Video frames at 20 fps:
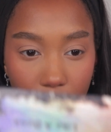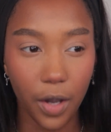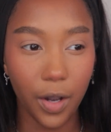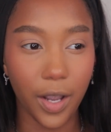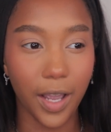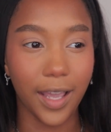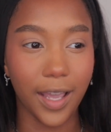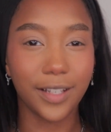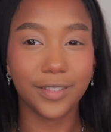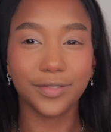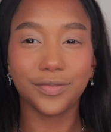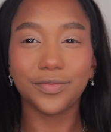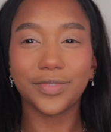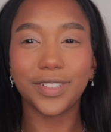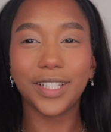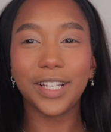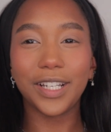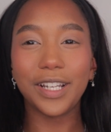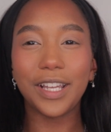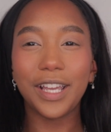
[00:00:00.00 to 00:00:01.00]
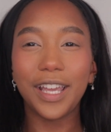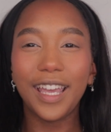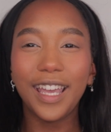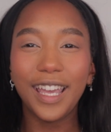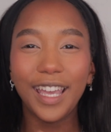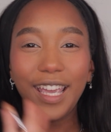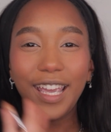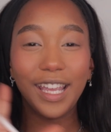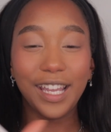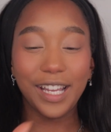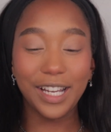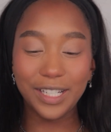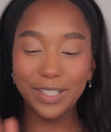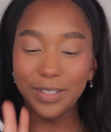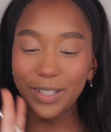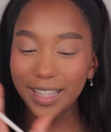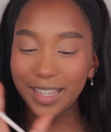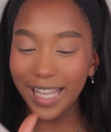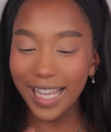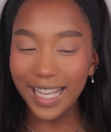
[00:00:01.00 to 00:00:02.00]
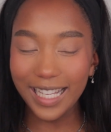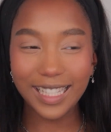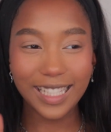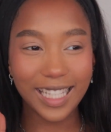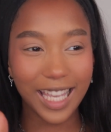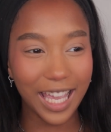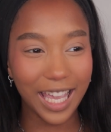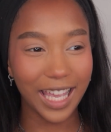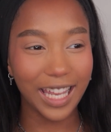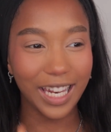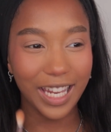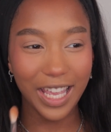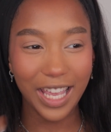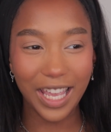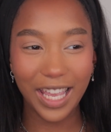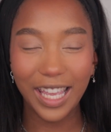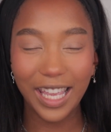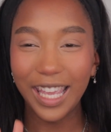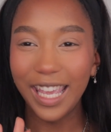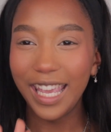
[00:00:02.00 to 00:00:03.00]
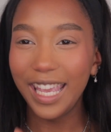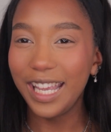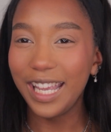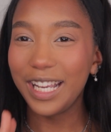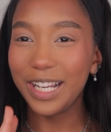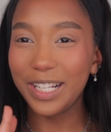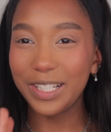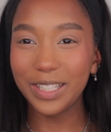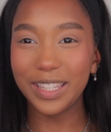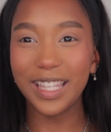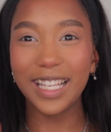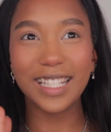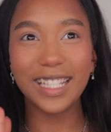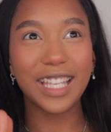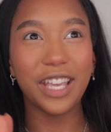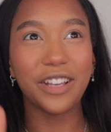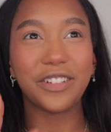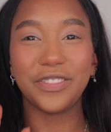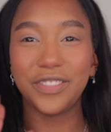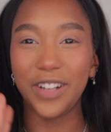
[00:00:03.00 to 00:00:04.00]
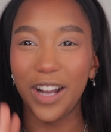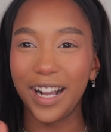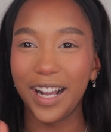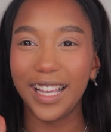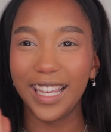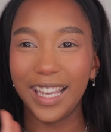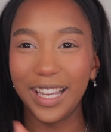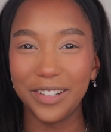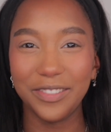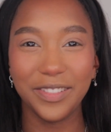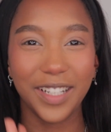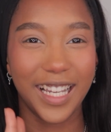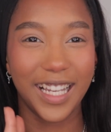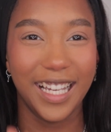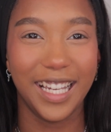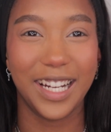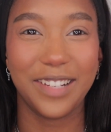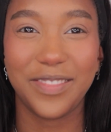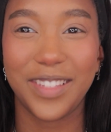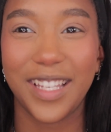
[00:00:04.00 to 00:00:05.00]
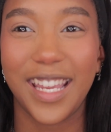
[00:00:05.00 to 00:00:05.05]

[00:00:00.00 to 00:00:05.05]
Okay, here's where things get froggy. Oh my god, I'm